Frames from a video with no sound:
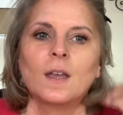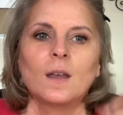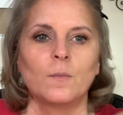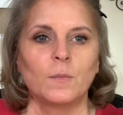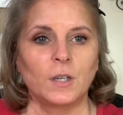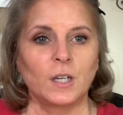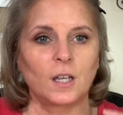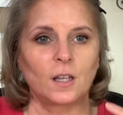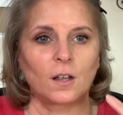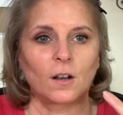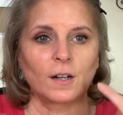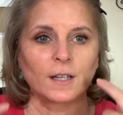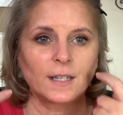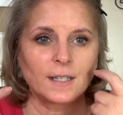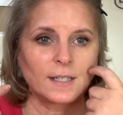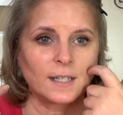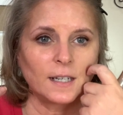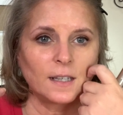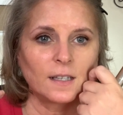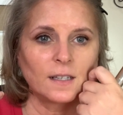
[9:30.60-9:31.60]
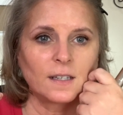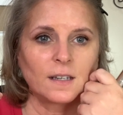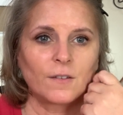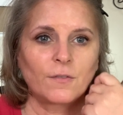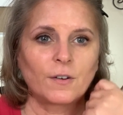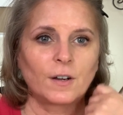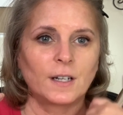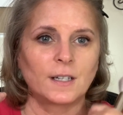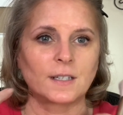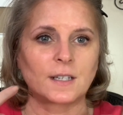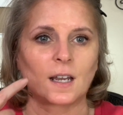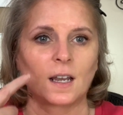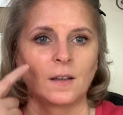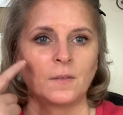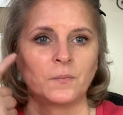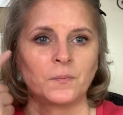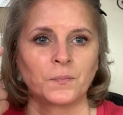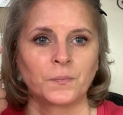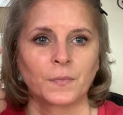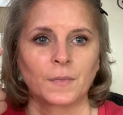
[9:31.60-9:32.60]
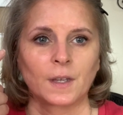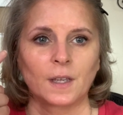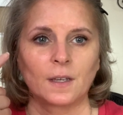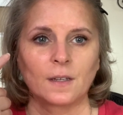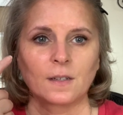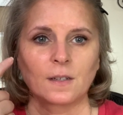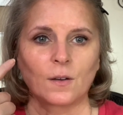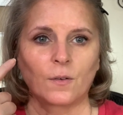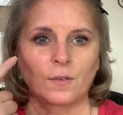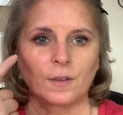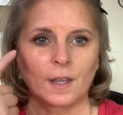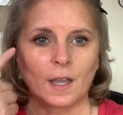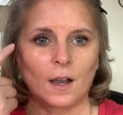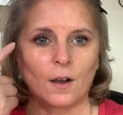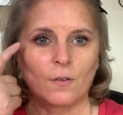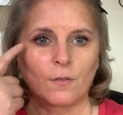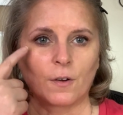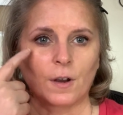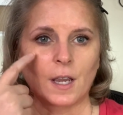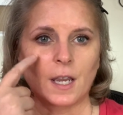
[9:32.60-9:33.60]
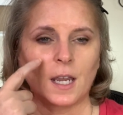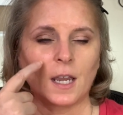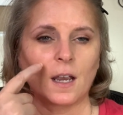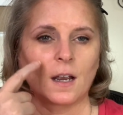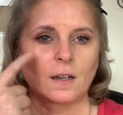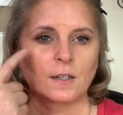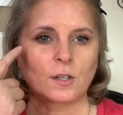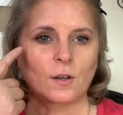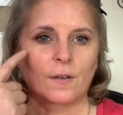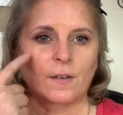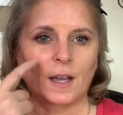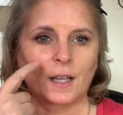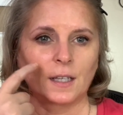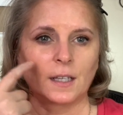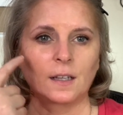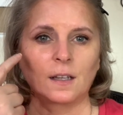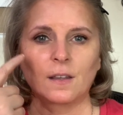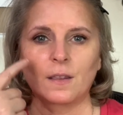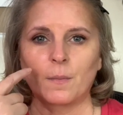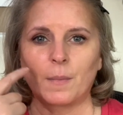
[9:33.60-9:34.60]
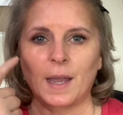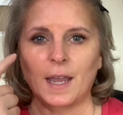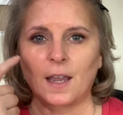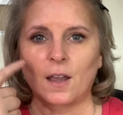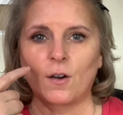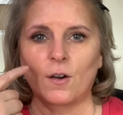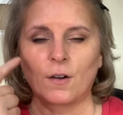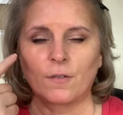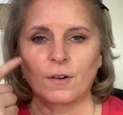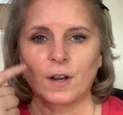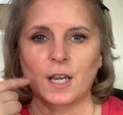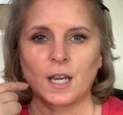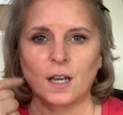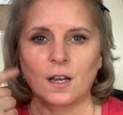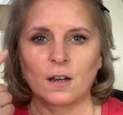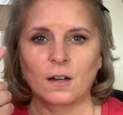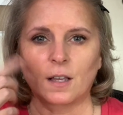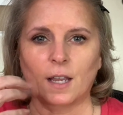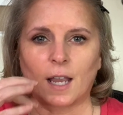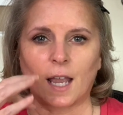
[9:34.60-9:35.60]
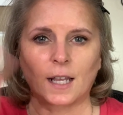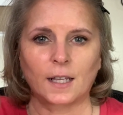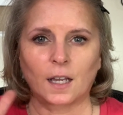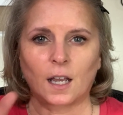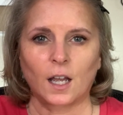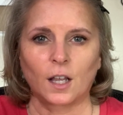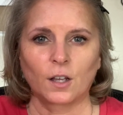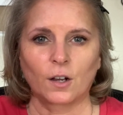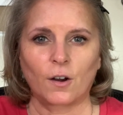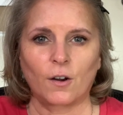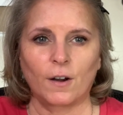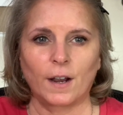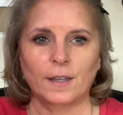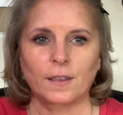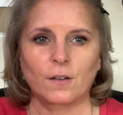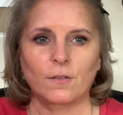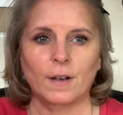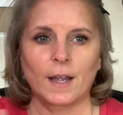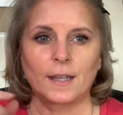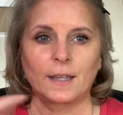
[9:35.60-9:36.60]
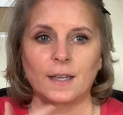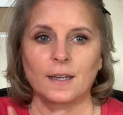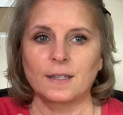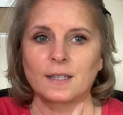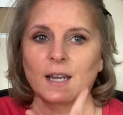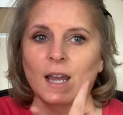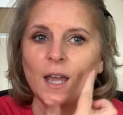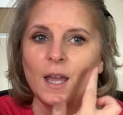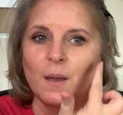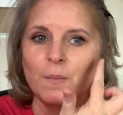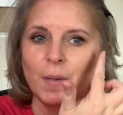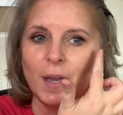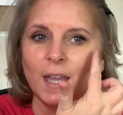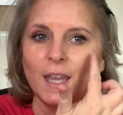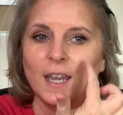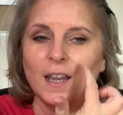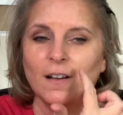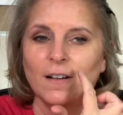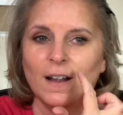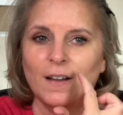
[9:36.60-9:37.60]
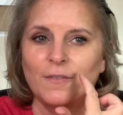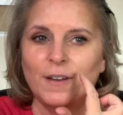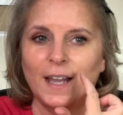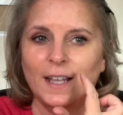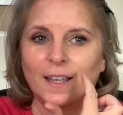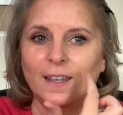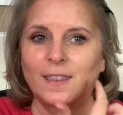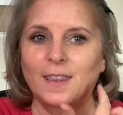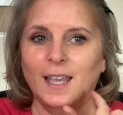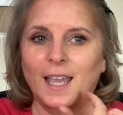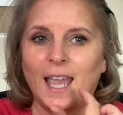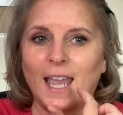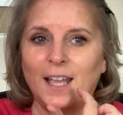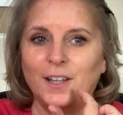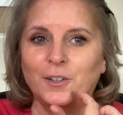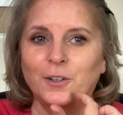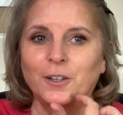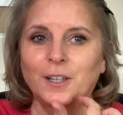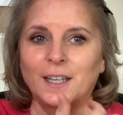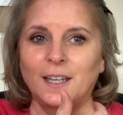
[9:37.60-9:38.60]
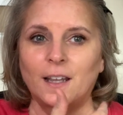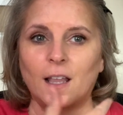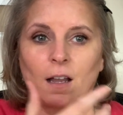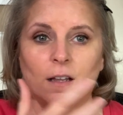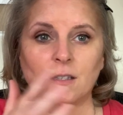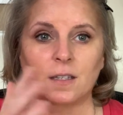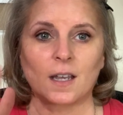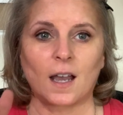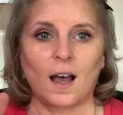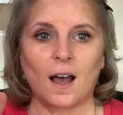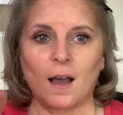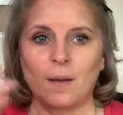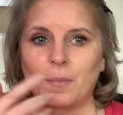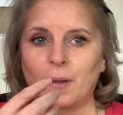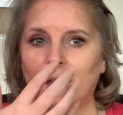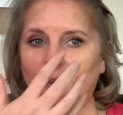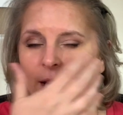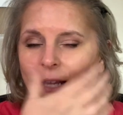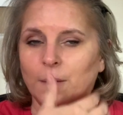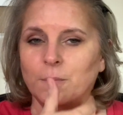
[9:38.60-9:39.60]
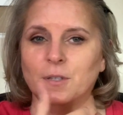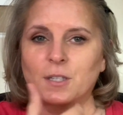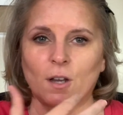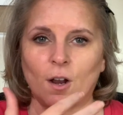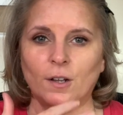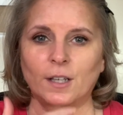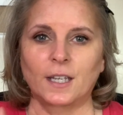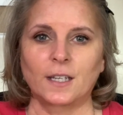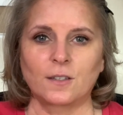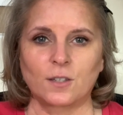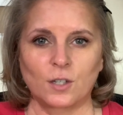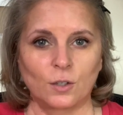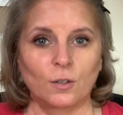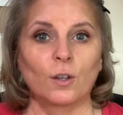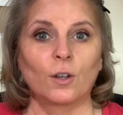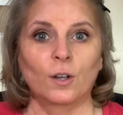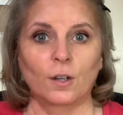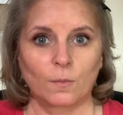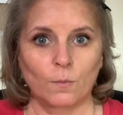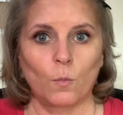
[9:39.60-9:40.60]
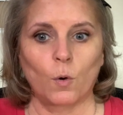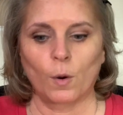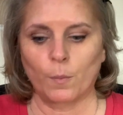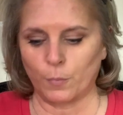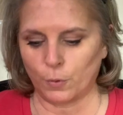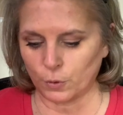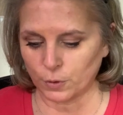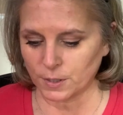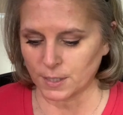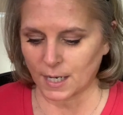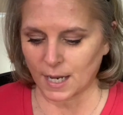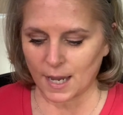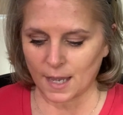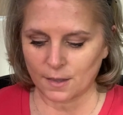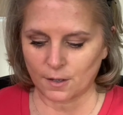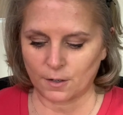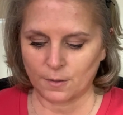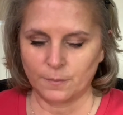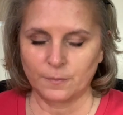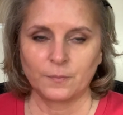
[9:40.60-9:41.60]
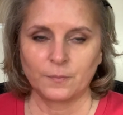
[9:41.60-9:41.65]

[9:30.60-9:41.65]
You can already see the difference. So over here, so I've got a little of the Mango over here to kind of color correct the redness, but here I've added the Candlelit on top, and I'm starting to look more pulled together.